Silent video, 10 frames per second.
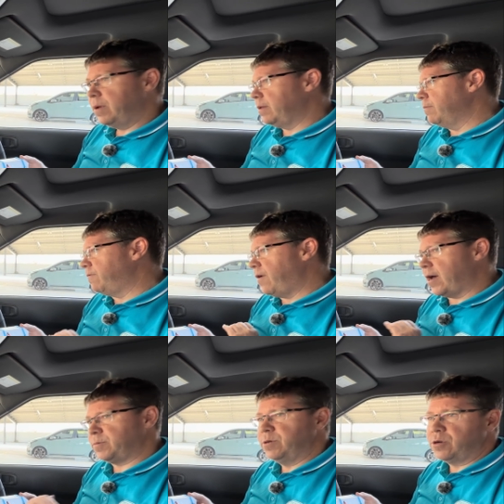but the
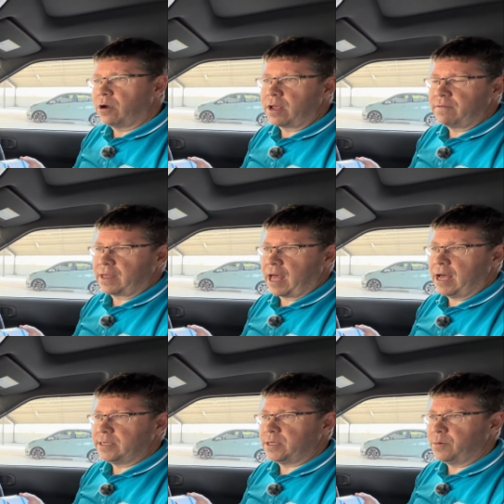vast majority of the
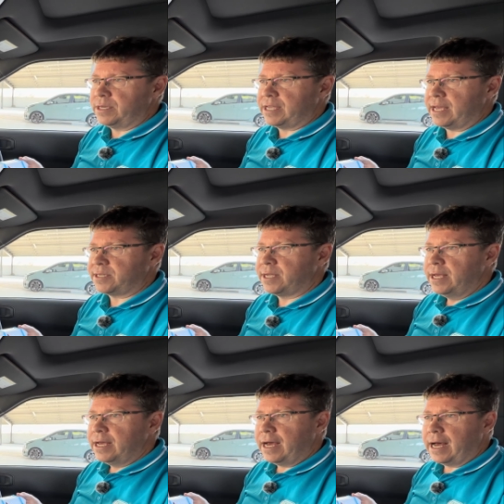cars that we test
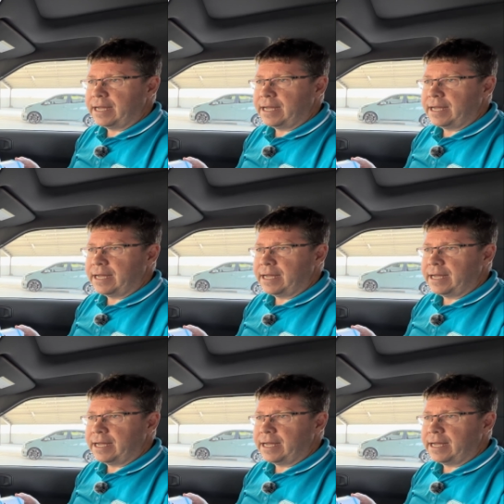uh,